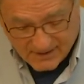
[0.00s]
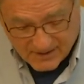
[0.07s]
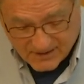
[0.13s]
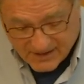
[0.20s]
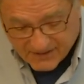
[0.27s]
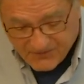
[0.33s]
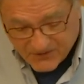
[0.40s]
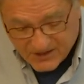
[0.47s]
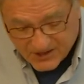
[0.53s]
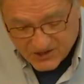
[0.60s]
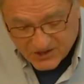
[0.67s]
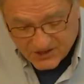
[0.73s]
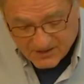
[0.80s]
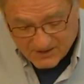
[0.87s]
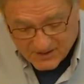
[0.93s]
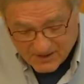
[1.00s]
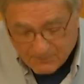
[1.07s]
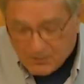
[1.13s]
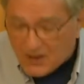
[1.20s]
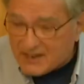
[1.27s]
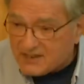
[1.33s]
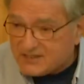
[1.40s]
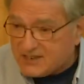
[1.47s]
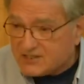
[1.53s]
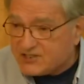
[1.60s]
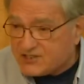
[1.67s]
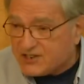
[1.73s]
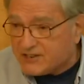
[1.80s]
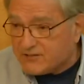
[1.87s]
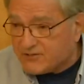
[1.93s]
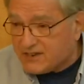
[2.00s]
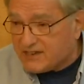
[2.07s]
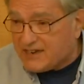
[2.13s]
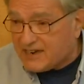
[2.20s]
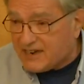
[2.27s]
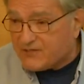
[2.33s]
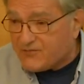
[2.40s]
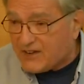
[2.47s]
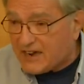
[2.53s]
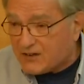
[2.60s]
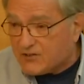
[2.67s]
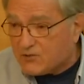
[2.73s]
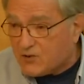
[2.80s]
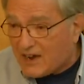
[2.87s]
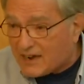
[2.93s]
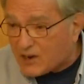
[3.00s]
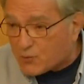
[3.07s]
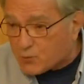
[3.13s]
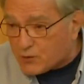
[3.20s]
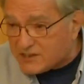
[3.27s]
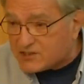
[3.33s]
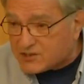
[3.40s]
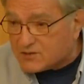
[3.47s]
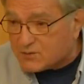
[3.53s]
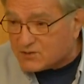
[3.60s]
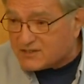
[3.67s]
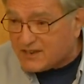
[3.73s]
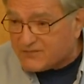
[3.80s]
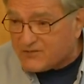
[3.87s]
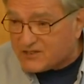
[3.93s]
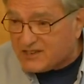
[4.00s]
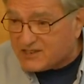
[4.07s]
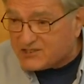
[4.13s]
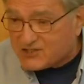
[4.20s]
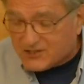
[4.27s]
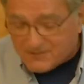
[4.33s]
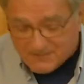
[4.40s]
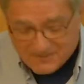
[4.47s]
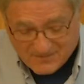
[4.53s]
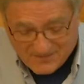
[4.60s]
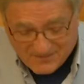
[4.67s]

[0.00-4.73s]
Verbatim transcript: The definition by a dictionary that I found who had a reasonable definition